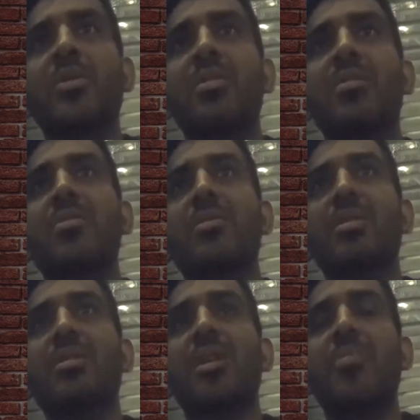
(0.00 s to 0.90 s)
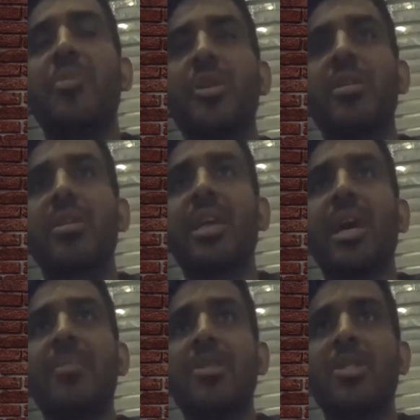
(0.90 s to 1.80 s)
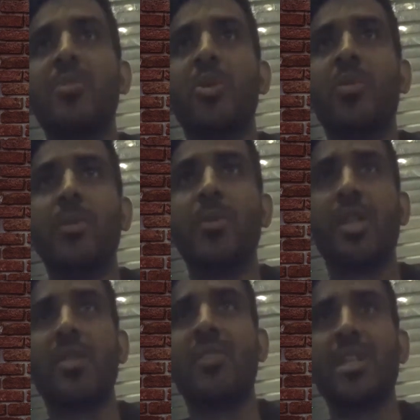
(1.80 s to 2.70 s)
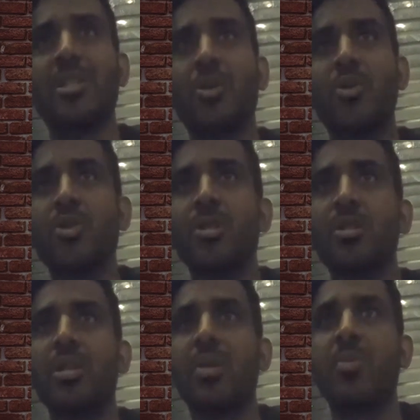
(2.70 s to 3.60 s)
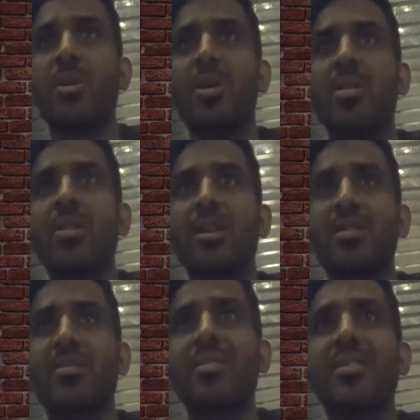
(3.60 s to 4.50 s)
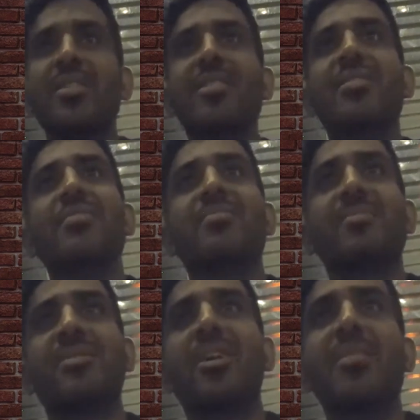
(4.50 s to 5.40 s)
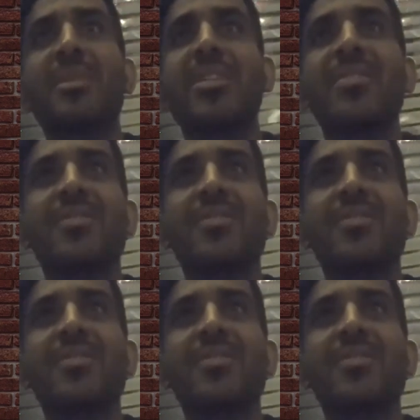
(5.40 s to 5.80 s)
were really operating like capitalists more, you know, like very socialist. Like we're all like commie